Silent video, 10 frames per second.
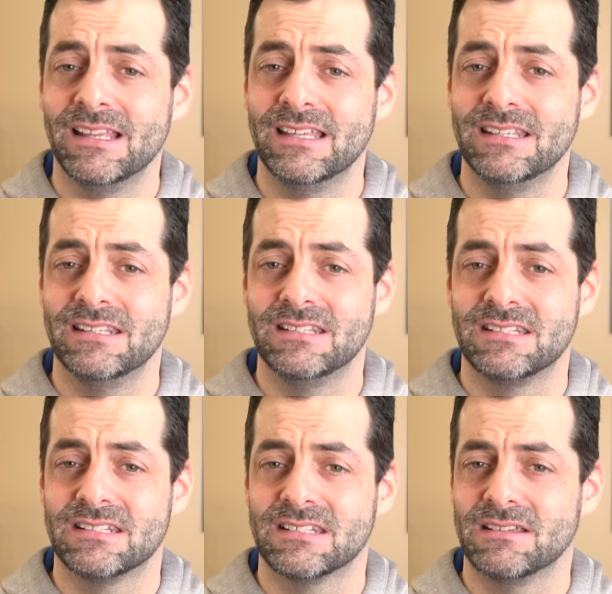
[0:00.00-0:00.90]

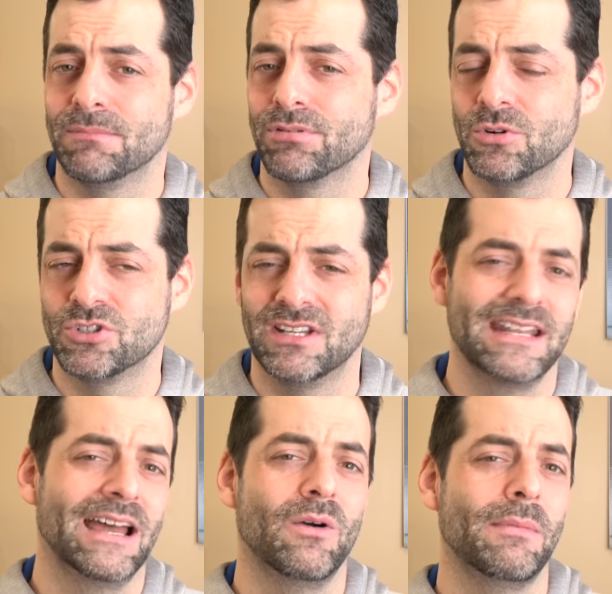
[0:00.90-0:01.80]
is approaching
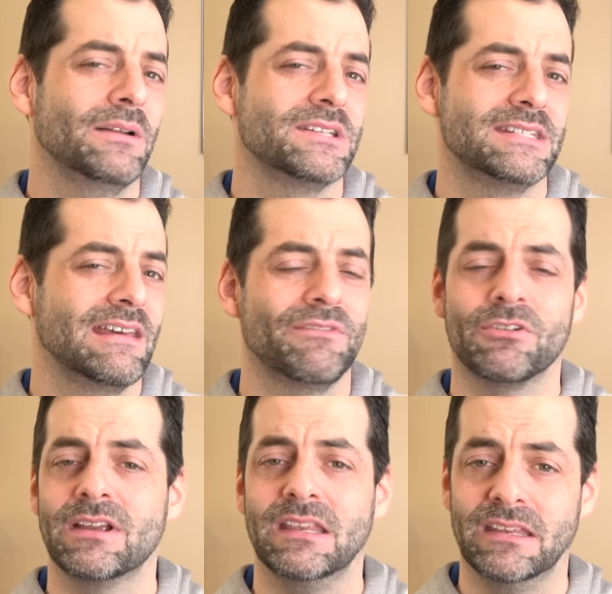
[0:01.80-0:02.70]
now about seven
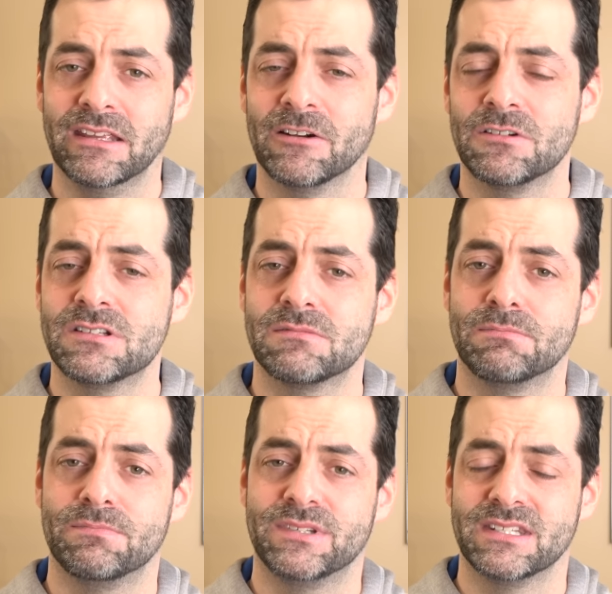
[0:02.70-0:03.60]
or eight years,
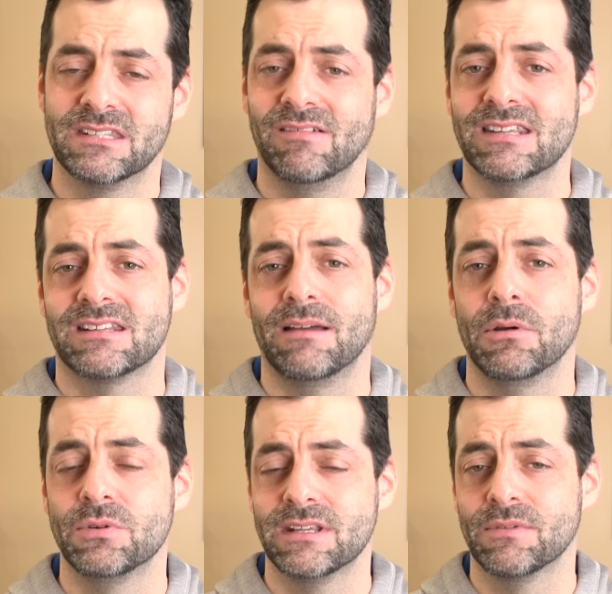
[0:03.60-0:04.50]
since the last time
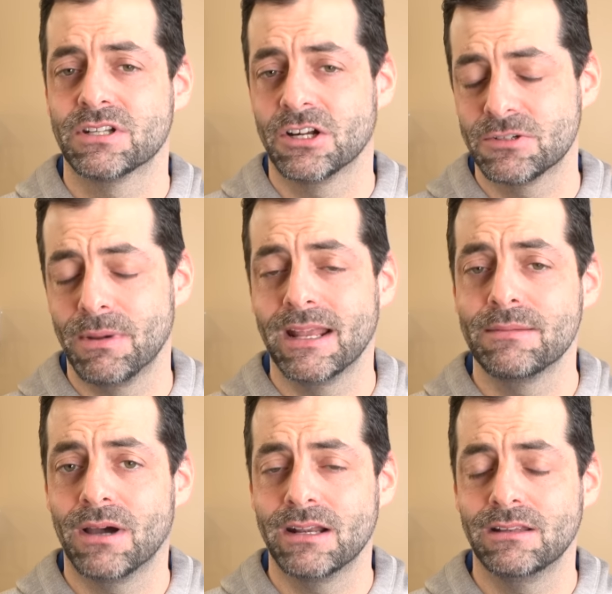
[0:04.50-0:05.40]
it was ever touched by
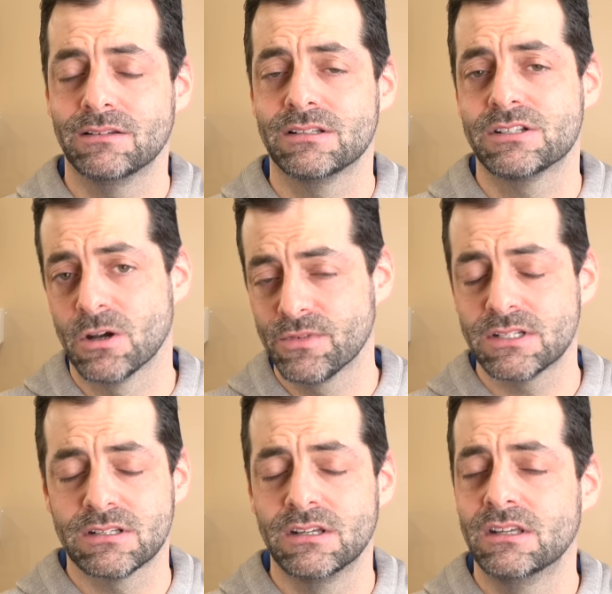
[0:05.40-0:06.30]
anybody, uh,
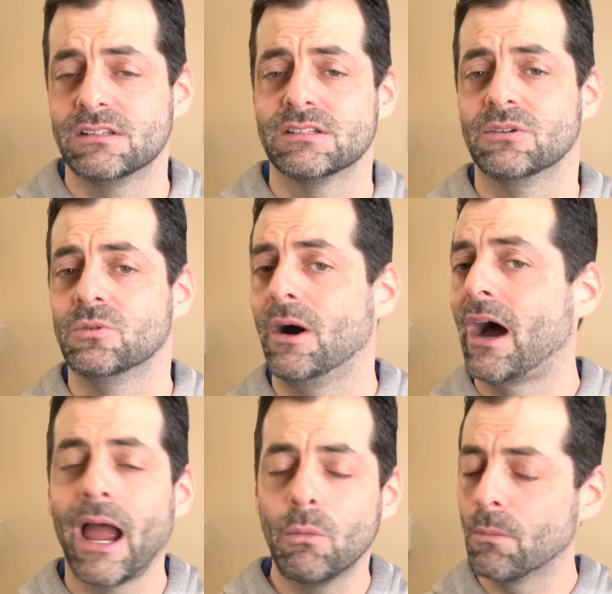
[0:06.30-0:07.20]
serviced. So
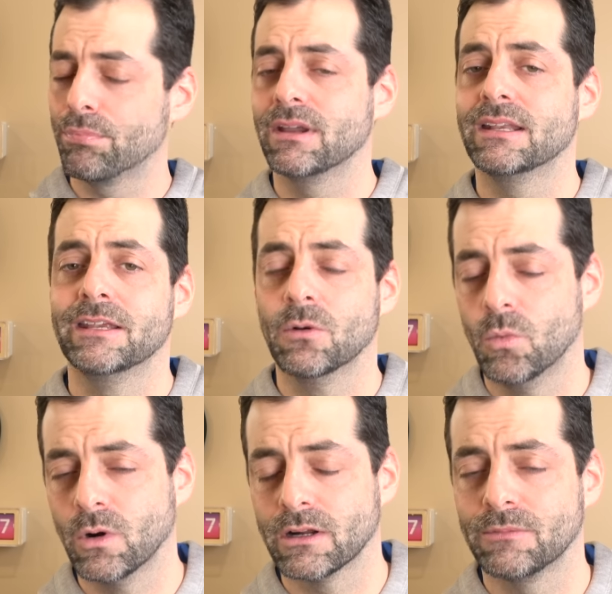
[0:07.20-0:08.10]
I won't bring it near
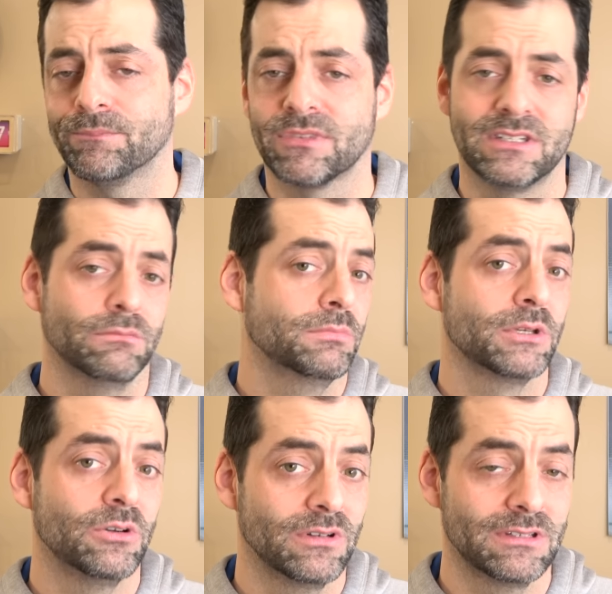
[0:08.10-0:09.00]
water simply
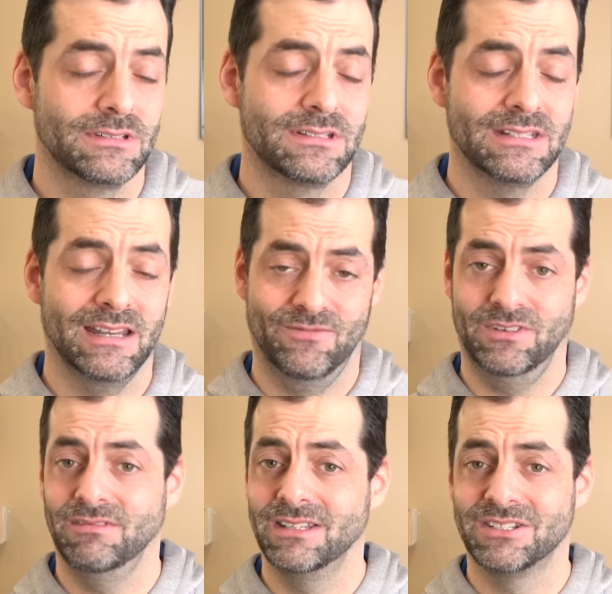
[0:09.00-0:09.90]
because I
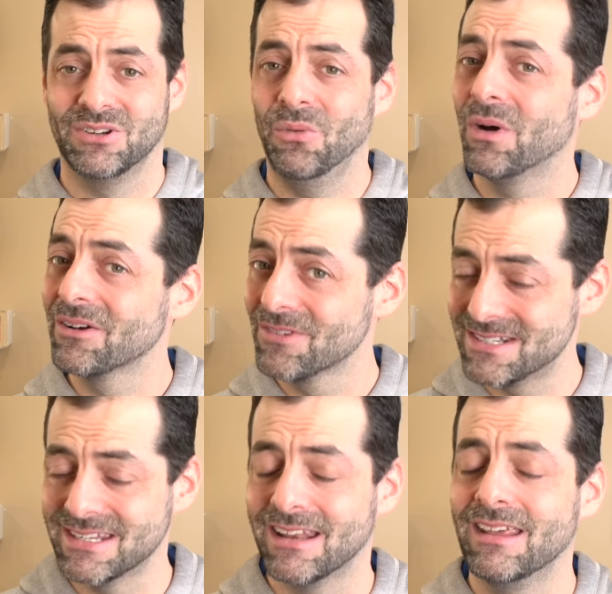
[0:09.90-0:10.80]
really don't want to
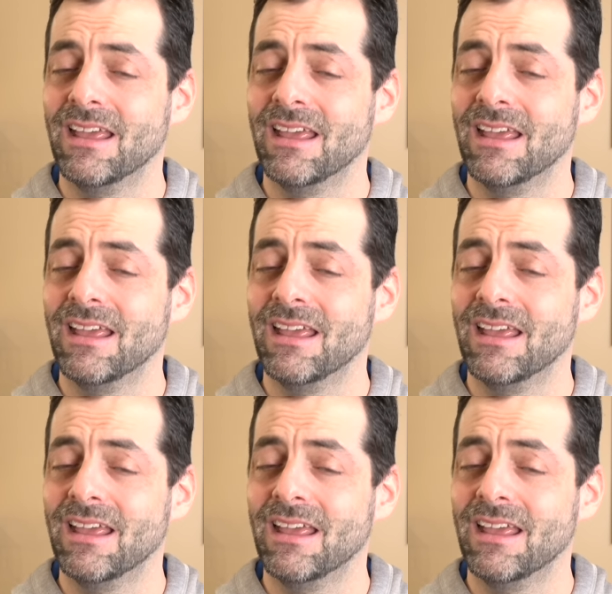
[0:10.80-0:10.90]
risk it.